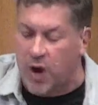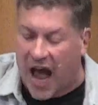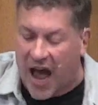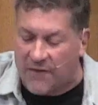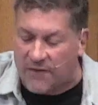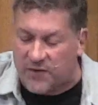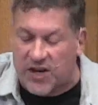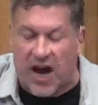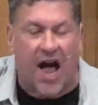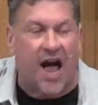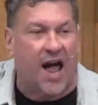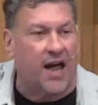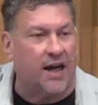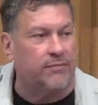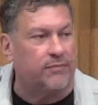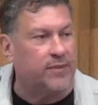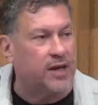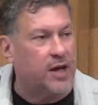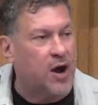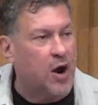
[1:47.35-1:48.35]

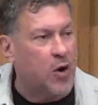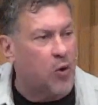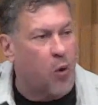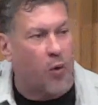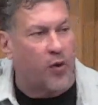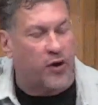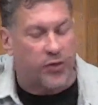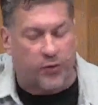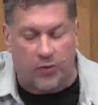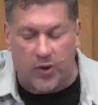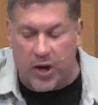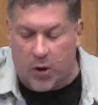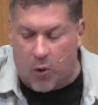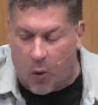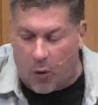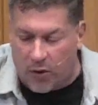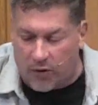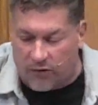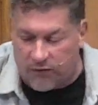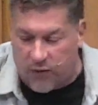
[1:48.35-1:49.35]
halftime, quarter three,
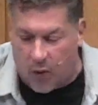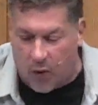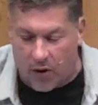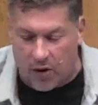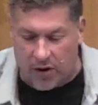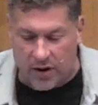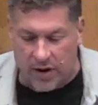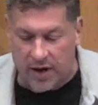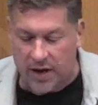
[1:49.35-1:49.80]
quarter four.